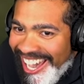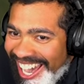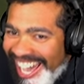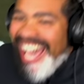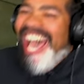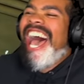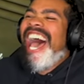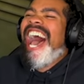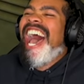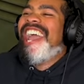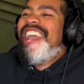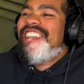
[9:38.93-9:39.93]
Yo,
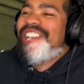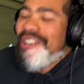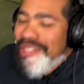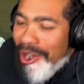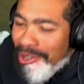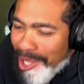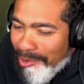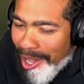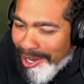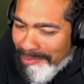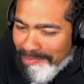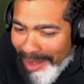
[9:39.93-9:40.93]
the holy
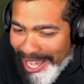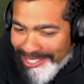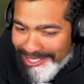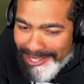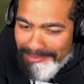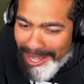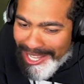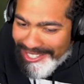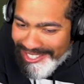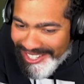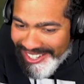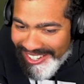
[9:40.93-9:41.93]
water busted, no
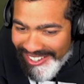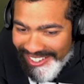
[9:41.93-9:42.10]
busted.